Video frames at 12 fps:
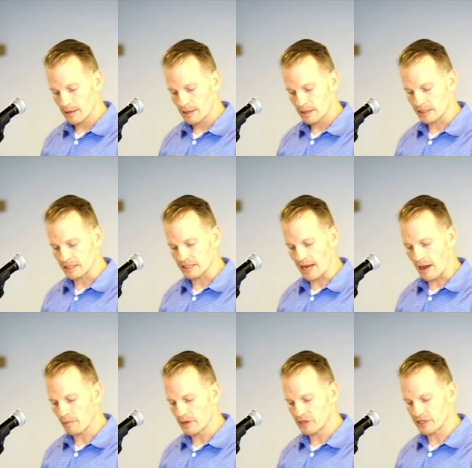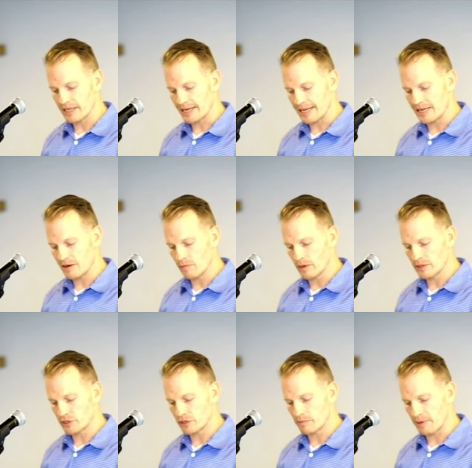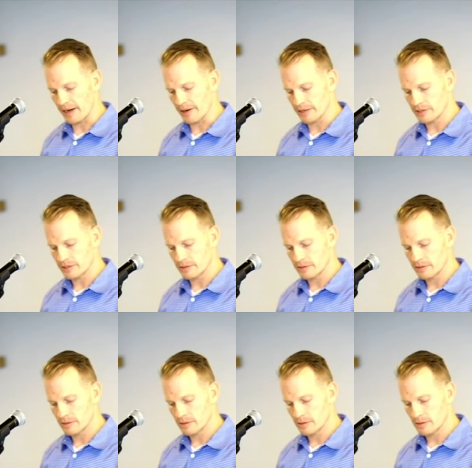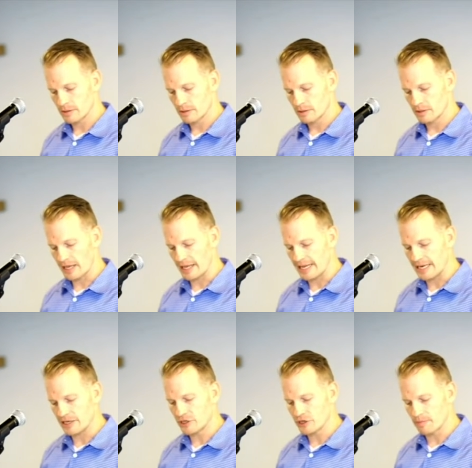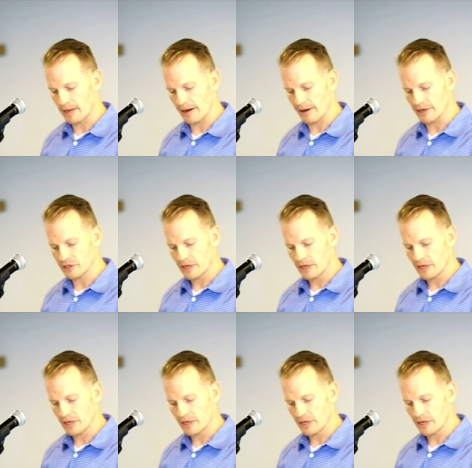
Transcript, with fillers: Because he's not wishing that anyone should perish, that any should perish,